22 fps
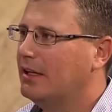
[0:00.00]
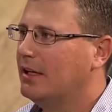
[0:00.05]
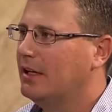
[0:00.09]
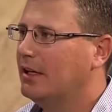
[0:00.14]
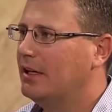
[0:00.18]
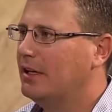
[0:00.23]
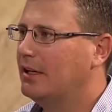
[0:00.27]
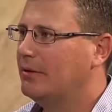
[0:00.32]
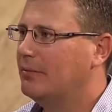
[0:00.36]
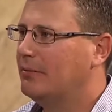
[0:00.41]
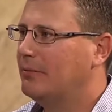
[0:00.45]

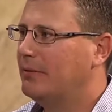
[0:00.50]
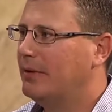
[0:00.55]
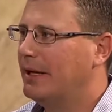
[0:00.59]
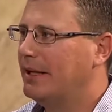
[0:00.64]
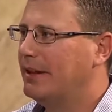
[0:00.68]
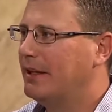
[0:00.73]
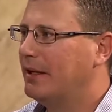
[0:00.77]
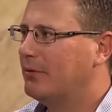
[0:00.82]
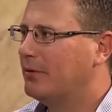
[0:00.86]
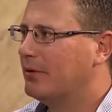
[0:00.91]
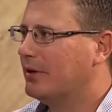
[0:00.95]
Um, I
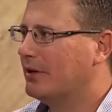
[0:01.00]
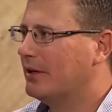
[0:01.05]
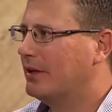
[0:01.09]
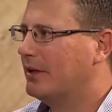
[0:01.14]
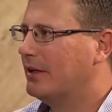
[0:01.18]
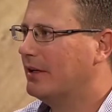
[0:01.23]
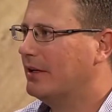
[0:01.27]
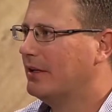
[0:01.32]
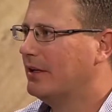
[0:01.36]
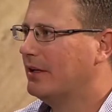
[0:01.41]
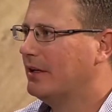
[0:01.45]
think we're
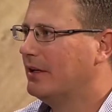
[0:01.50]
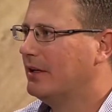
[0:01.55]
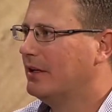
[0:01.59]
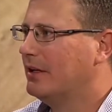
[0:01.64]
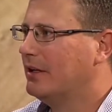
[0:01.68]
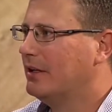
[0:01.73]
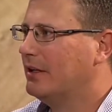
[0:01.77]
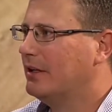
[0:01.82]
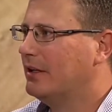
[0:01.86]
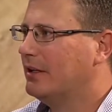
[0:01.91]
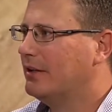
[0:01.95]
in
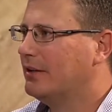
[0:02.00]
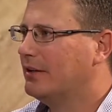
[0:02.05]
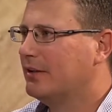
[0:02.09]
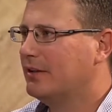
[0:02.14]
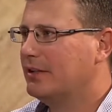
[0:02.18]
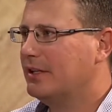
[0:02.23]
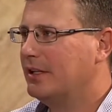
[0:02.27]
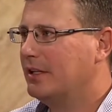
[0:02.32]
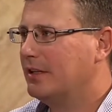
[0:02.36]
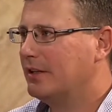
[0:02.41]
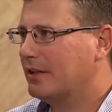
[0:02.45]

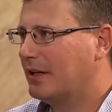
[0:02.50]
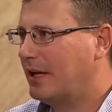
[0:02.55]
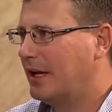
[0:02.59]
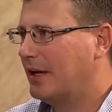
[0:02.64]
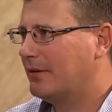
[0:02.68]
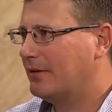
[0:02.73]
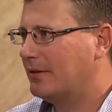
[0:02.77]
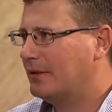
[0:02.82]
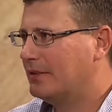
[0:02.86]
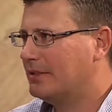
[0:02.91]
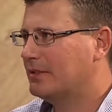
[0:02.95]
13 of the
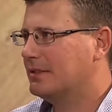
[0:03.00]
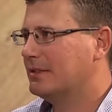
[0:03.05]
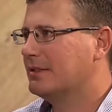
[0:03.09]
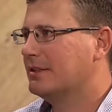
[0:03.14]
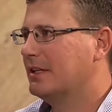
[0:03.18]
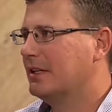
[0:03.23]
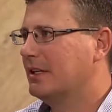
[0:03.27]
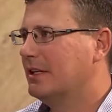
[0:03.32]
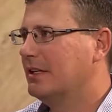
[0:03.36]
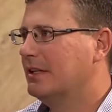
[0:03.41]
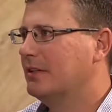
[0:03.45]
counties in the
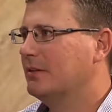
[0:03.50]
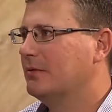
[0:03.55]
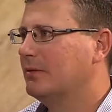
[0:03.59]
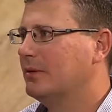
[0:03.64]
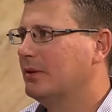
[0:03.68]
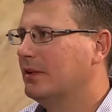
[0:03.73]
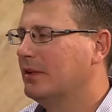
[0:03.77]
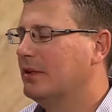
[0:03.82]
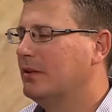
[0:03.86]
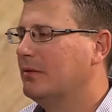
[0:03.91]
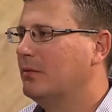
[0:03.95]
state
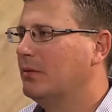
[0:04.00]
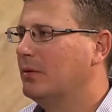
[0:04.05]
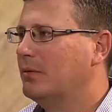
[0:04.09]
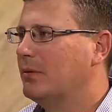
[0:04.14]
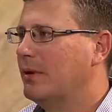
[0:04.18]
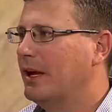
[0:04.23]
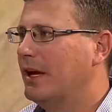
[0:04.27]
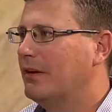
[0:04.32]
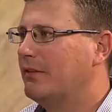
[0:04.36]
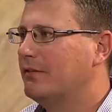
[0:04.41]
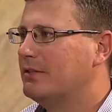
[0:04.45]
we,
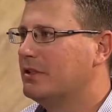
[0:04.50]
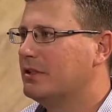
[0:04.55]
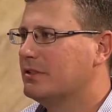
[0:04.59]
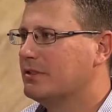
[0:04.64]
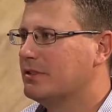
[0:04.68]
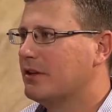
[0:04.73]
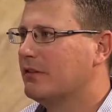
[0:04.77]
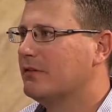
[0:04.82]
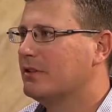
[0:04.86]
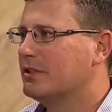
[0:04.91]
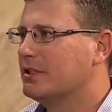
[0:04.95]
we have
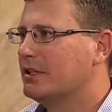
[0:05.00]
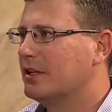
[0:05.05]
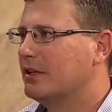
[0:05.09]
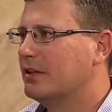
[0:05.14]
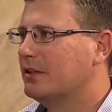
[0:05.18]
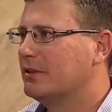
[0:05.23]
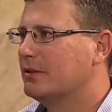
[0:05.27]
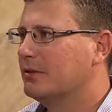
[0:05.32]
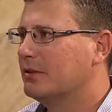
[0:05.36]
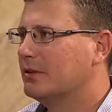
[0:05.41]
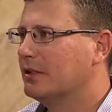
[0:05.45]
service
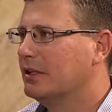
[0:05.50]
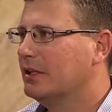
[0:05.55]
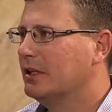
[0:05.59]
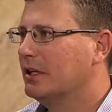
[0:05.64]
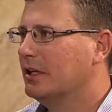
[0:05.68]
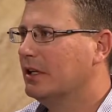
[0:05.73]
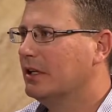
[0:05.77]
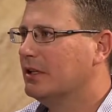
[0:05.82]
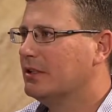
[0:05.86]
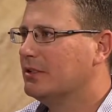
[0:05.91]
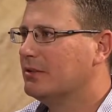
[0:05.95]
territory
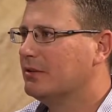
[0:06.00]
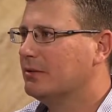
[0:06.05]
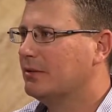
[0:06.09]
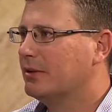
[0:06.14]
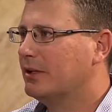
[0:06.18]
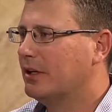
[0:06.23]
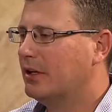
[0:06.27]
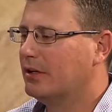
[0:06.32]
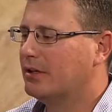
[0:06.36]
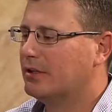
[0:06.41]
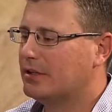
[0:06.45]
so
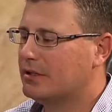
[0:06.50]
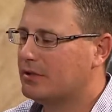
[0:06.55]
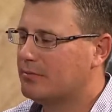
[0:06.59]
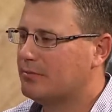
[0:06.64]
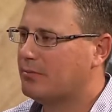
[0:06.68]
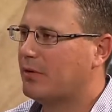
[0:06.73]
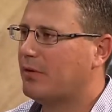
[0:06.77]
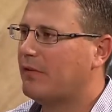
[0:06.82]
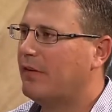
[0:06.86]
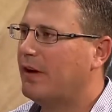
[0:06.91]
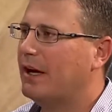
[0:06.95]
the
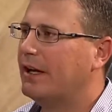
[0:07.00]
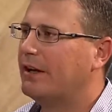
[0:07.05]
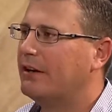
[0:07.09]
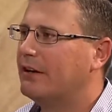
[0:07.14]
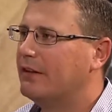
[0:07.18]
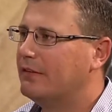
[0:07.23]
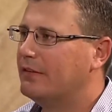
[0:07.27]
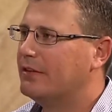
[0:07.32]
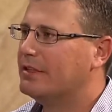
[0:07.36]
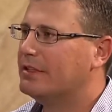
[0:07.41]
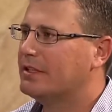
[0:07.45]
largest
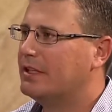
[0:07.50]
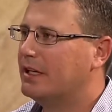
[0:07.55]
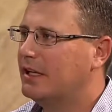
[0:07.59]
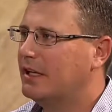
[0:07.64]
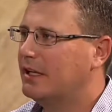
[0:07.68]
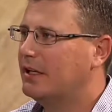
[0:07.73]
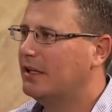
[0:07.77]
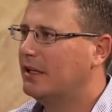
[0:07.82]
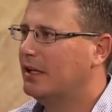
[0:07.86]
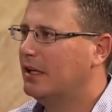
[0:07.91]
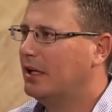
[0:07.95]
provider of the
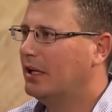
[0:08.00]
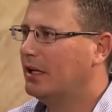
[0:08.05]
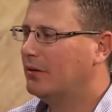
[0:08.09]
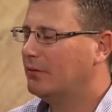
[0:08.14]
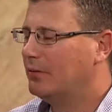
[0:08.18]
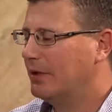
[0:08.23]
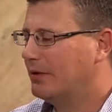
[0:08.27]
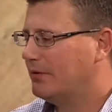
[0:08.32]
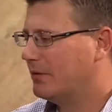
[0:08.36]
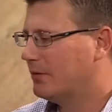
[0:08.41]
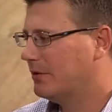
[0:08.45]
state. And
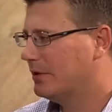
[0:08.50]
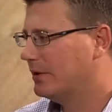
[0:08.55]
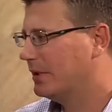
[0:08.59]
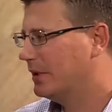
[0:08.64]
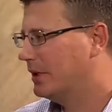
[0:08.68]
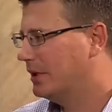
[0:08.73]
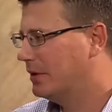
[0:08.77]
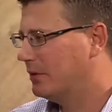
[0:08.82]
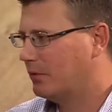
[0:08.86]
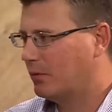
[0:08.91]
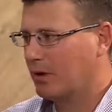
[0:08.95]
we have a
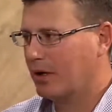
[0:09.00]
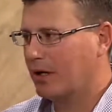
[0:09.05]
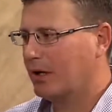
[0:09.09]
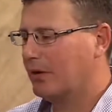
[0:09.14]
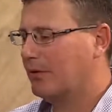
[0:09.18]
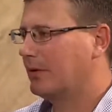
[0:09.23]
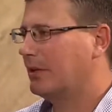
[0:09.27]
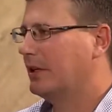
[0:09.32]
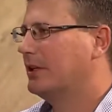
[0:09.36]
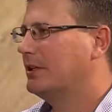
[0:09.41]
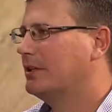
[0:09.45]
really good
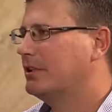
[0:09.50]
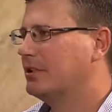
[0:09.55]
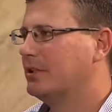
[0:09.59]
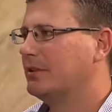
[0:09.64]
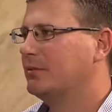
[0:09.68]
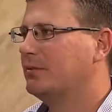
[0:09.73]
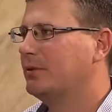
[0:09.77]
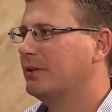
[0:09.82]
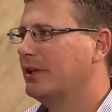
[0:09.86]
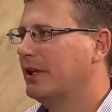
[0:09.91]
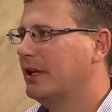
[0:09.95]
working
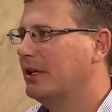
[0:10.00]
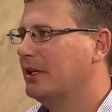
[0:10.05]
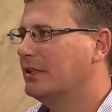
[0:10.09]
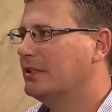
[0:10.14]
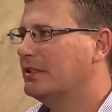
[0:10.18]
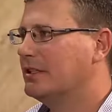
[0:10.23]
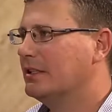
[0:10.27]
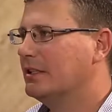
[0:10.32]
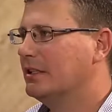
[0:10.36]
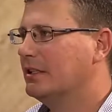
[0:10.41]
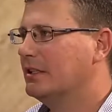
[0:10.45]
relationship with
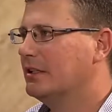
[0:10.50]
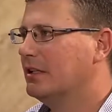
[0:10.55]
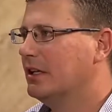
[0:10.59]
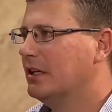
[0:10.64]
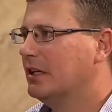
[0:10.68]
NEC.